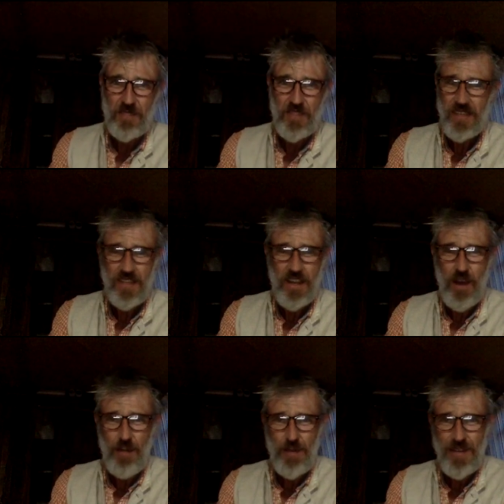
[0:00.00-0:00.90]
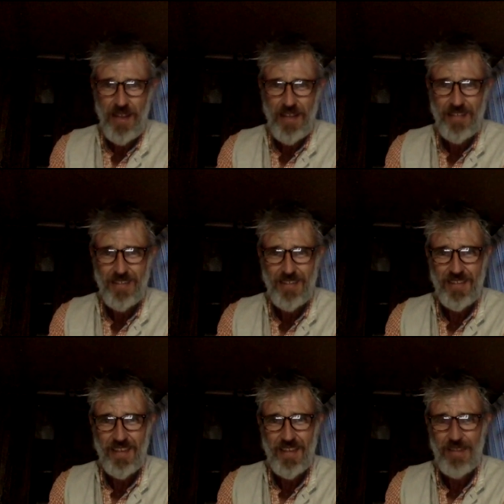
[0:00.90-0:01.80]
It can't be later than
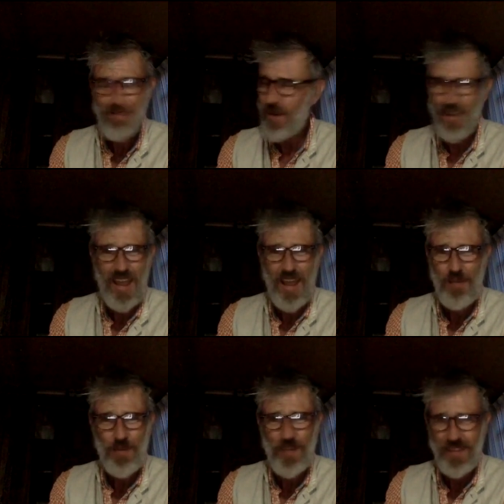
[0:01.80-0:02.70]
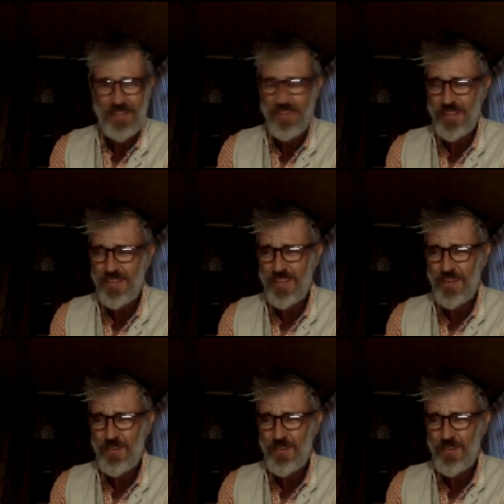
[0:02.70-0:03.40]
that. By that sighting